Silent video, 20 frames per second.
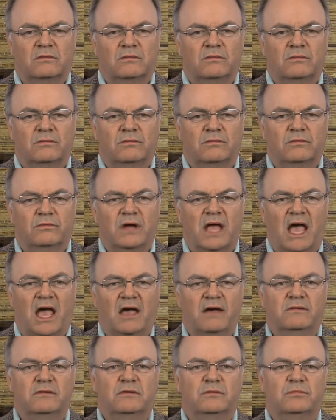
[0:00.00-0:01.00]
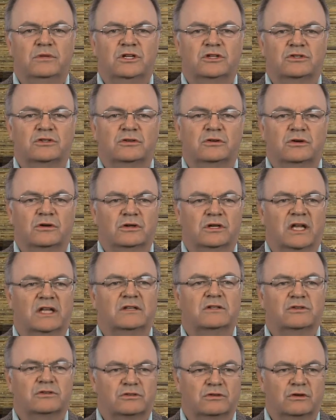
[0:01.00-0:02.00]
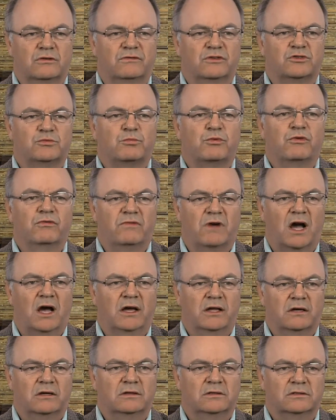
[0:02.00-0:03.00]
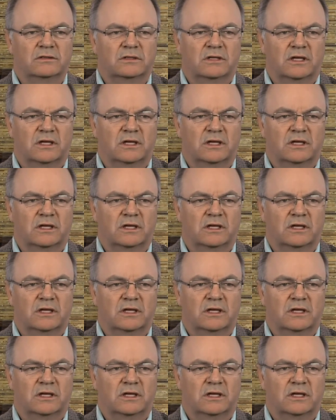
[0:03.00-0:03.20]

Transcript: we have to be sure that the service providers